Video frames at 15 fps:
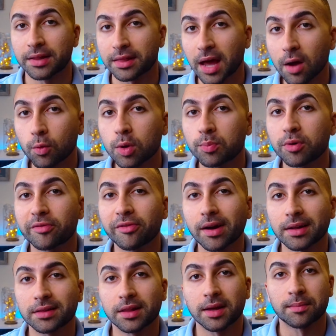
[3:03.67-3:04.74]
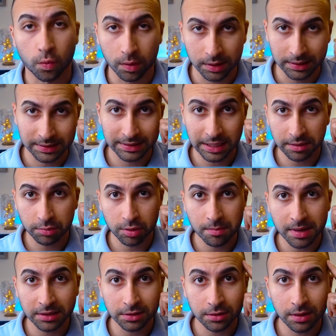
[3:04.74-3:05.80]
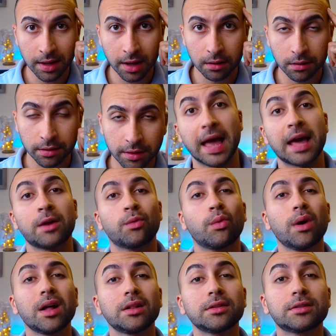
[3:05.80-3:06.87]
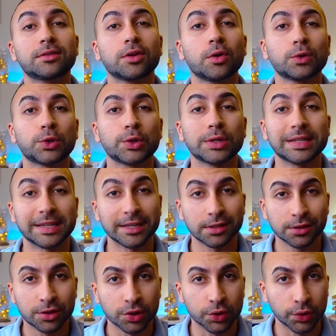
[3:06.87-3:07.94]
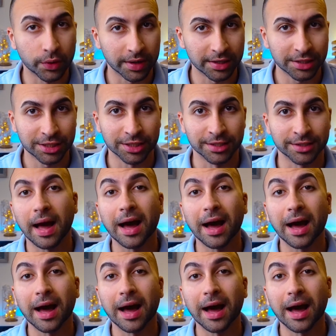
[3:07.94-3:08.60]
That will provide them with a stable mental health and well social integration.